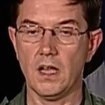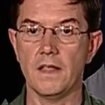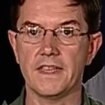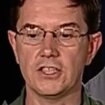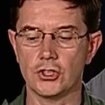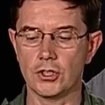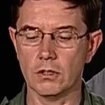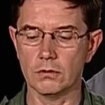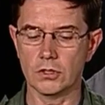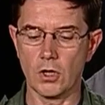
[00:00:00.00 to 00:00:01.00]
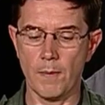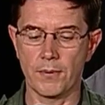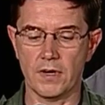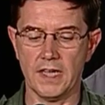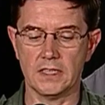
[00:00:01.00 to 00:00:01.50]
and they struggle to
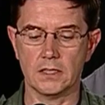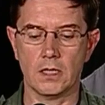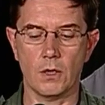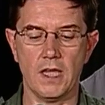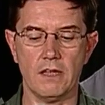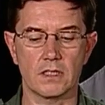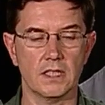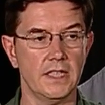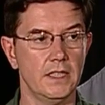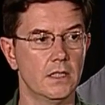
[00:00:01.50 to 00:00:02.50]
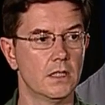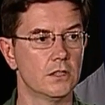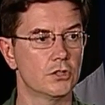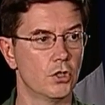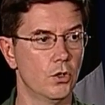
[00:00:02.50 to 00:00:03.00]
operate coherently
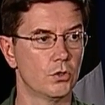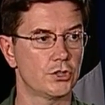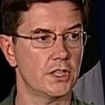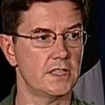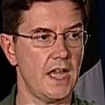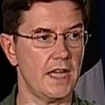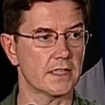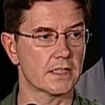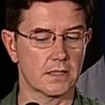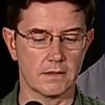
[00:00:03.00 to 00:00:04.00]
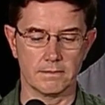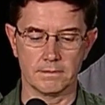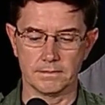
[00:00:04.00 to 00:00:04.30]
to launch attacks.